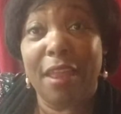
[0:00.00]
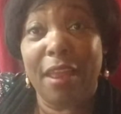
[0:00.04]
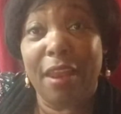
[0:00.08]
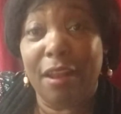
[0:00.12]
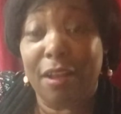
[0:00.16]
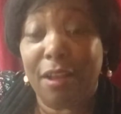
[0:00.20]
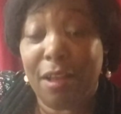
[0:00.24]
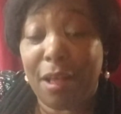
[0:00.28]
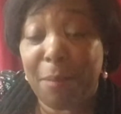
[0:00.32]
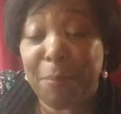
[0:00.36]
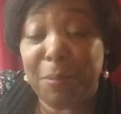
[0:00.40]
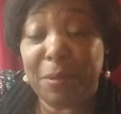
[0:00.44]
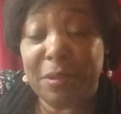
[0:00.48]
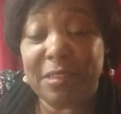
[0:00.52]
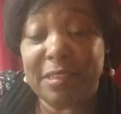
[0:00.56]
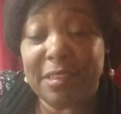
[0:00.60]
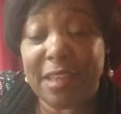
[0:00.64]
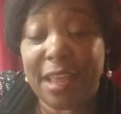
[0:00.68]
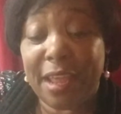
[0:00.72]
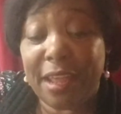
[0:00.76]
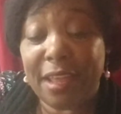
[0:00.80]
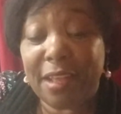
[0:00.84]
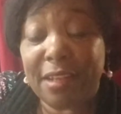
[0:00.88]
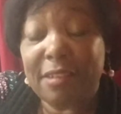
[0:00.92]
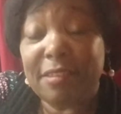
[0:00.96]
In a couple of
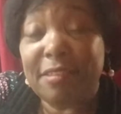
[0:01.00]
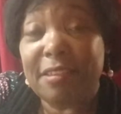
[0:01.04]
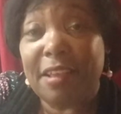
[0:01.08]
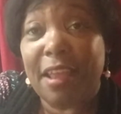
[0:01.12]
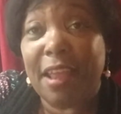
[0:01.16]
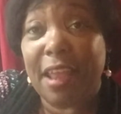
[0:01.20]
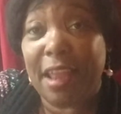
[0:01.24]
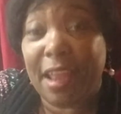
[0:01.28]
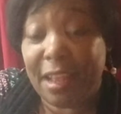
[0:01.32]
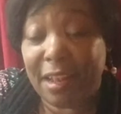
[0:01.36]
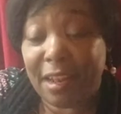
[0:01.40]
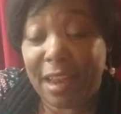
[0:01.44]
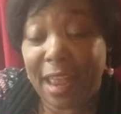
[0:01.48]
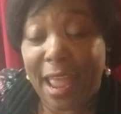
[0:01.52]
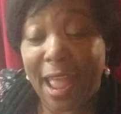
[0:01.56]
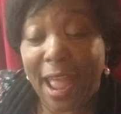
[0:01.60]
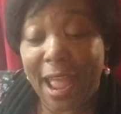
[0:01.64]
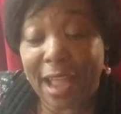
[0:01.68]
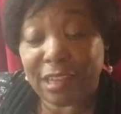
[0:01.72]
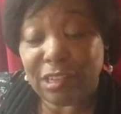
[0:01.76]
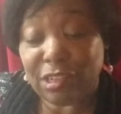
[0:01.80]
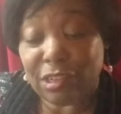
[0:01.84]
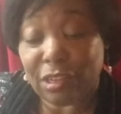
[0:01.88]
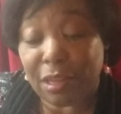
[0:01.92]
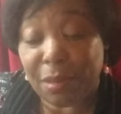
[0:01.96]
seconds, it
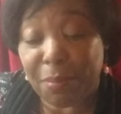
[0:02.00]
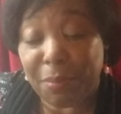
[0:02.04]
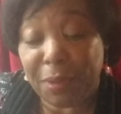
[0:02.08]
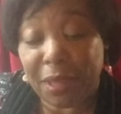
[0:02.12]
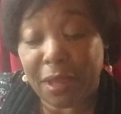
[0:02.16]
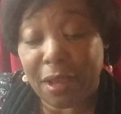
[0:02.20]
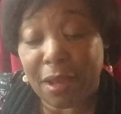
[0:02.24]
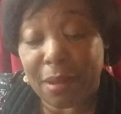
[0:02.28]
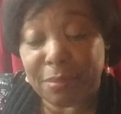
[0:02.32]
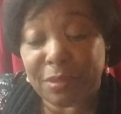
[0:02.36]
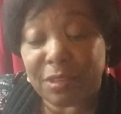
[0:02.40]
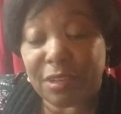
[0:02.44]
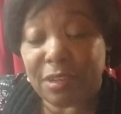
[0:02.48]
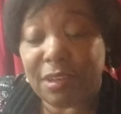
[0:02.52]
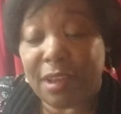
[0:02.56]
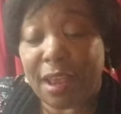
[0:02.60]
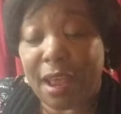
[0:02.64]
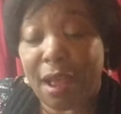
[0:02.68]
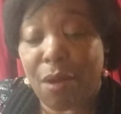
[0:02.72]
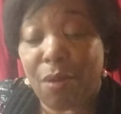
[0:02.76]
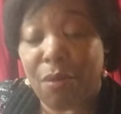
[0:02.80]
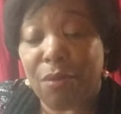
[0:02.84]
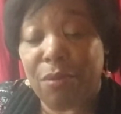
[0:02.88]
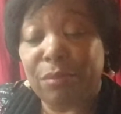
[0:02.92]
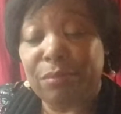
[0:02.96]
actually becomes a
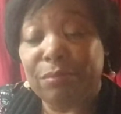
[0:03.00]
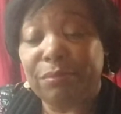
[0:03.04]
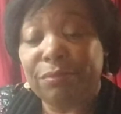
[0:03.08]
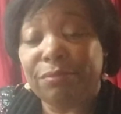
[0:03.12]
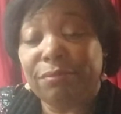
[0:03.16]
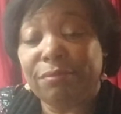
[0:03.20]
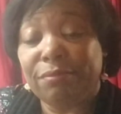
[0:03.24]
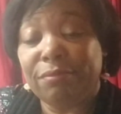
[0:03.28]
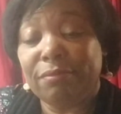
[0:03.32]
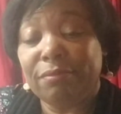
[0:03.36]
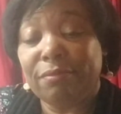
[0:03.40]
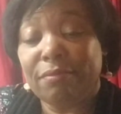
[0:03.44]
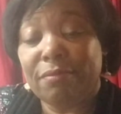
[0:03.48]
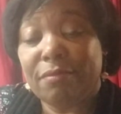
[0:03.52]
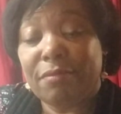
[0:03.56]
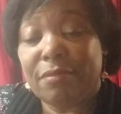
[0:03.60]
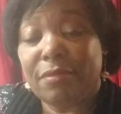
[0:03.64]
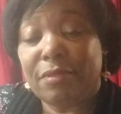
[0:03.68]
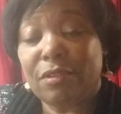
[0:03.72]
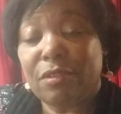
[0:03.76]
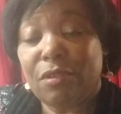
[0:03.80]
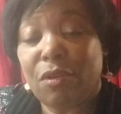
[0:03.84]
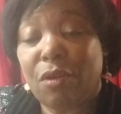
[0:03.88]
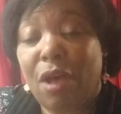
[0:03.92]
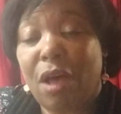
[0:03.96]
towel.
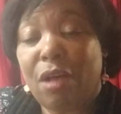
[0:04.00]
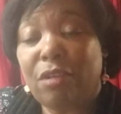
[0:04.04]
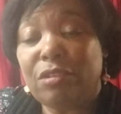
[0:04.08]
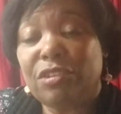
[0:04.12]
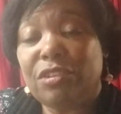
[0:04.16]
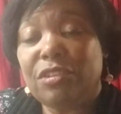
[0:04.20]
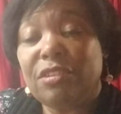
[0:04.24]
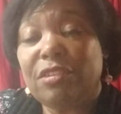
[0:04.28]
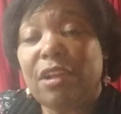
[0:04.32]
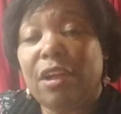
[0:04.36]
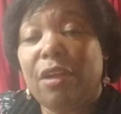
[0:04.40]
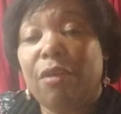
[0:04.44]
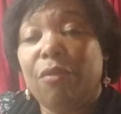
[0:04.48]
So I'll just